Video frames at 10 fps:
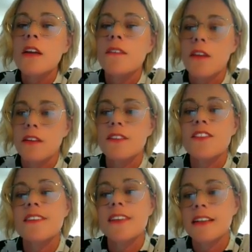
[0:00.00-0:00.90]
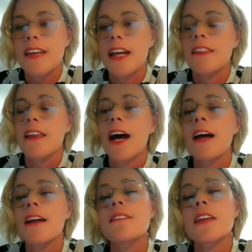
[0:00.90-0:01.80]
So to facilitate
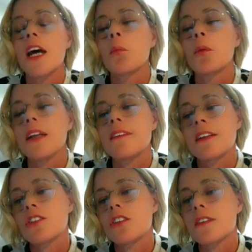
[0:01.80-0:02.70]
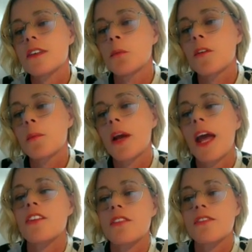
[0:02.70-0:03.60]
that, we need to introduce a
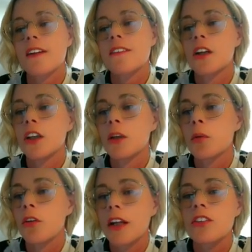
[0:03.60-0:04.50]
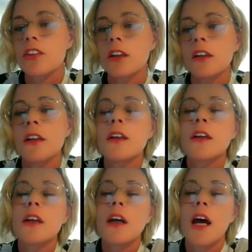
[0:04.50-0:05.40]
multiplication factor enumeration
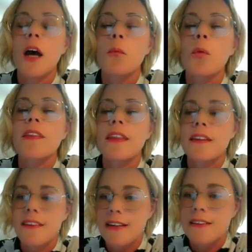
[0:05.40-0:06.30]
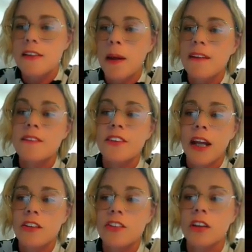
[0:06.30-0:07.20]
within the data
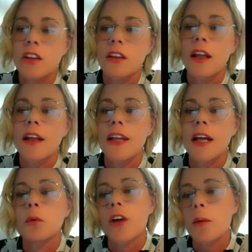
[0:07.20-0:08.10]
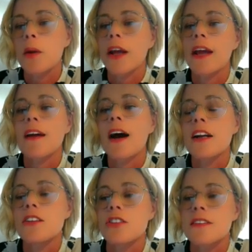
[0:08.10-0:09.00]
specification, and that will replicate the
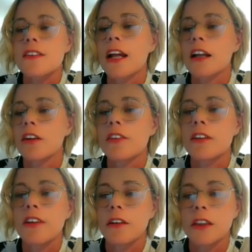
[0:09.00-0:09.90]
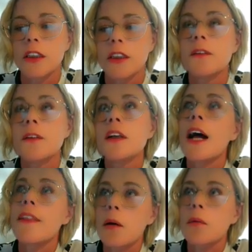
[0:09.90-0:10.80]
hydrogen's calorific value,
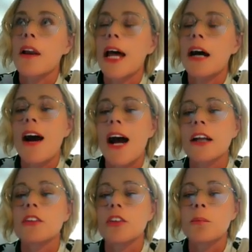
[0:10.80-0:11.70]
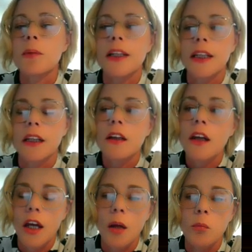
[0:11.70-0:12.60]
and that will allow accurate billing
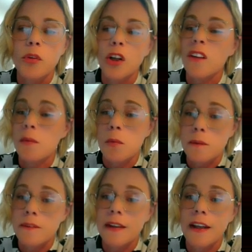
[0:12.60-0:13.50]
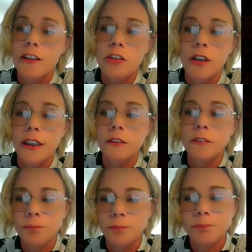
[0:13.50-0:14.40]
for customers within that trial.